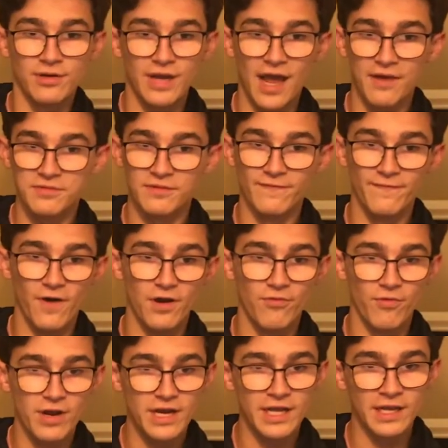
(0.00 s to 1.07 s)
and have some fun
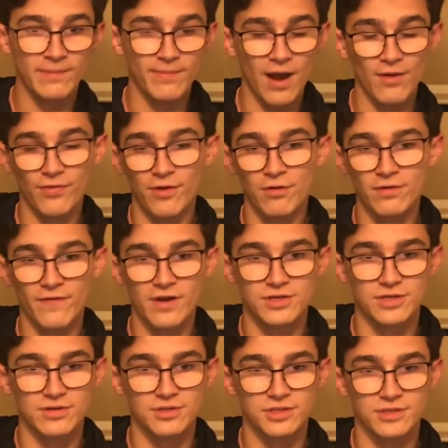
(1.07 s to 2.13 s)
reading about their
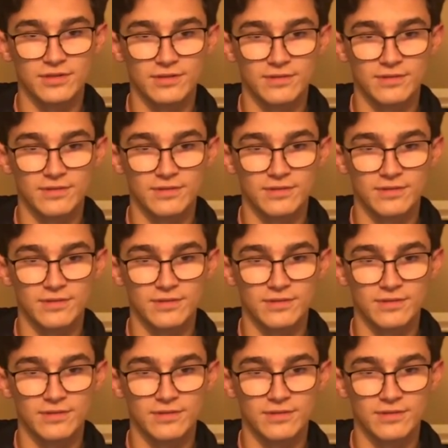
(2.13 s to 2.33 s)
adventures.